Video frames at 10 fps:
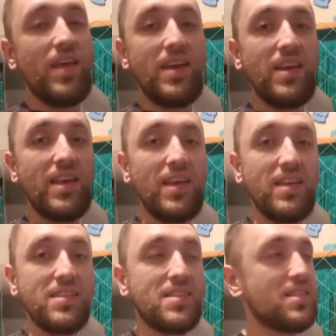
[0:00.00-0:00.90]
then
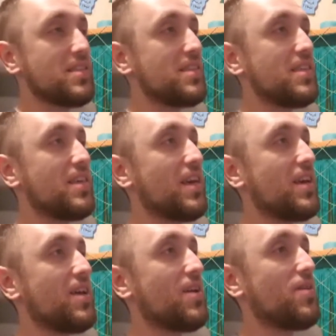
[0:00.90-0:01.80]
hits the
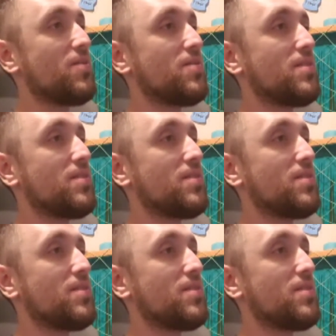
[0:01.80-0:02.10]
TKO.